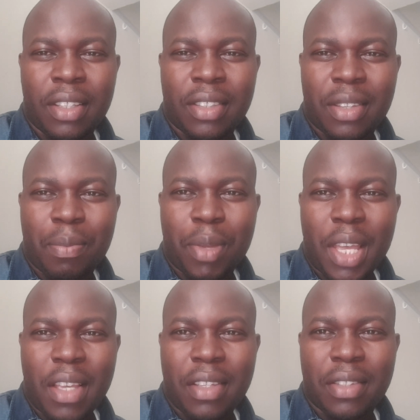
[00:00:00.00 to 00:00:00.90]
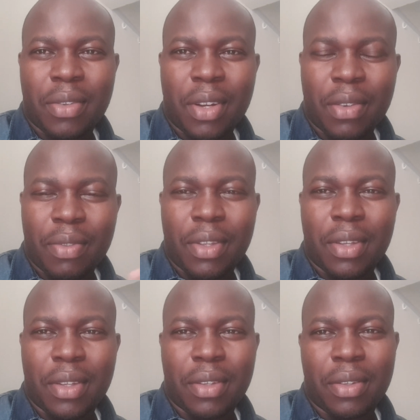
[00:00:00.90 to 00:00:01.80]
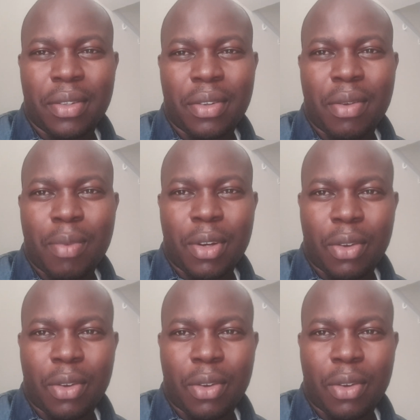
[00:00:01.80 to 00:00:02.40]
CPA is one of the common